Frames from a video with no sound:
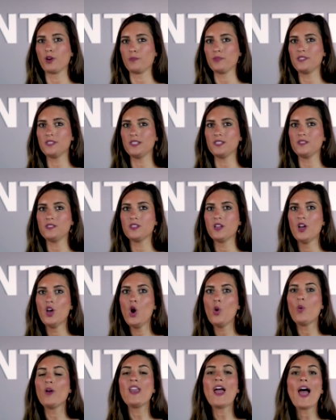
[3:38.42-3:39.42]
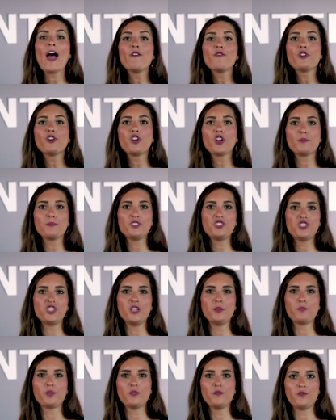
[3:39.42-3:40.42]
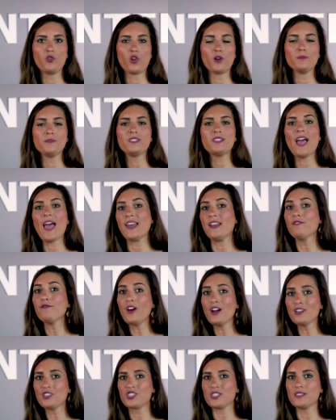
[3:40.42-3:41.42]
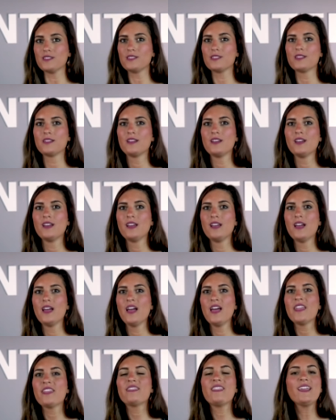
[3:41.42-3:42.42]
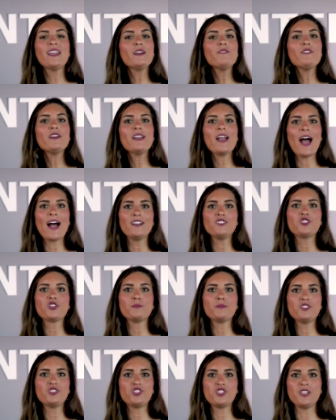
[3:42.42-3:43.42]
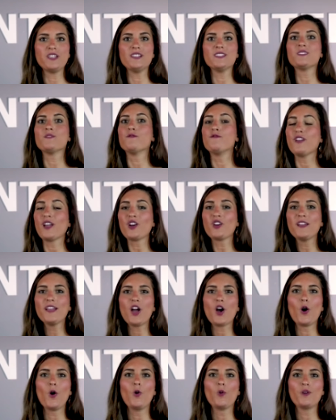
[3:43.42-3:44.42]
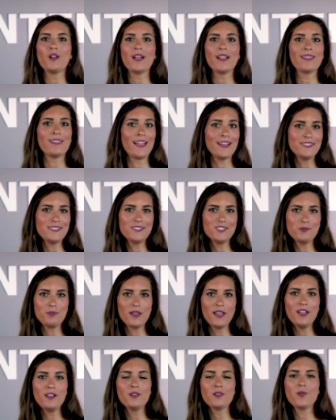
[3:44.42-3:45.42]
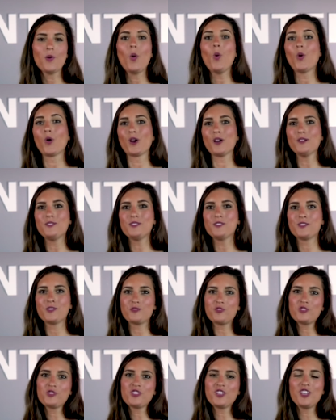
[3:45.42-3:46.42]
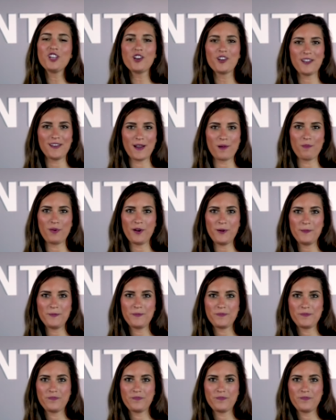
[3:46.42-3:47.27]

purposes whenever your machine performs any functions. Think of it as your machine's very own license plate or social security number.